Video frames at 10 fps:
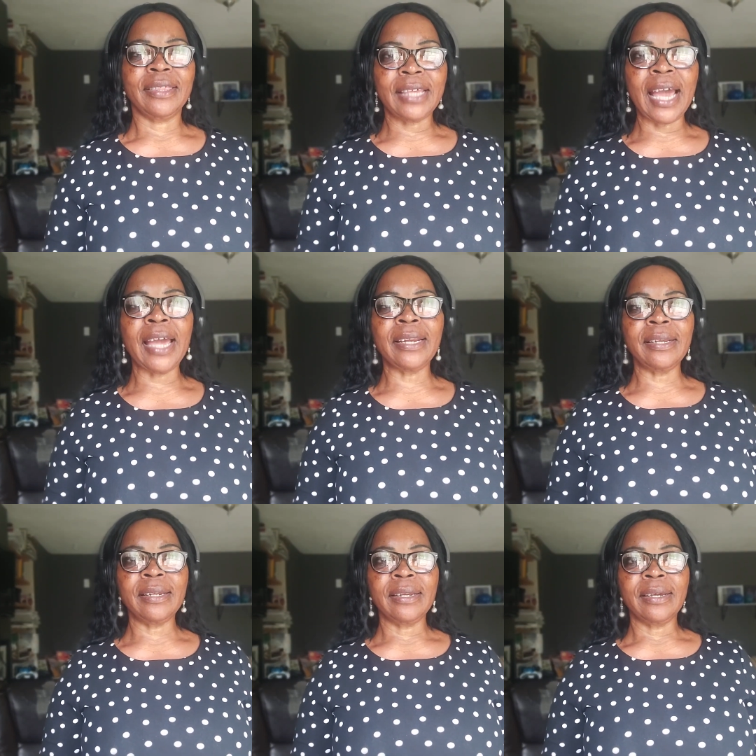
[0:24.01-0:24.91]

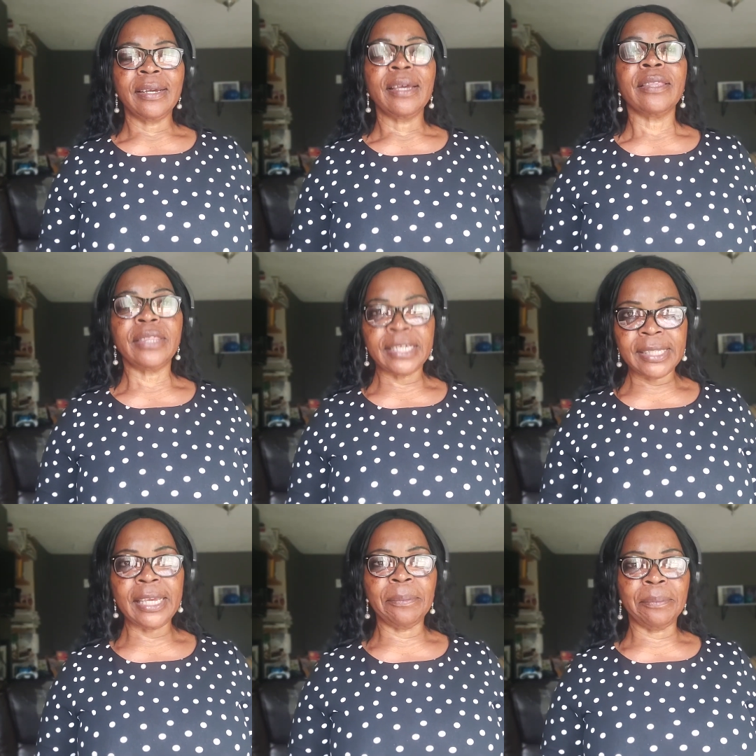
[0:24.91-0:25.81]
than they
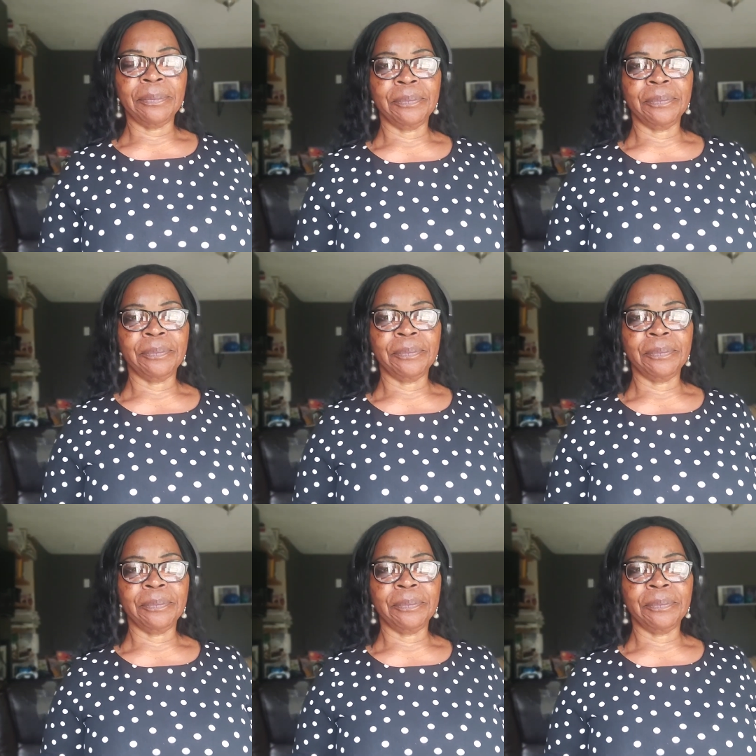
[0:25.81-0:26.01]
seem.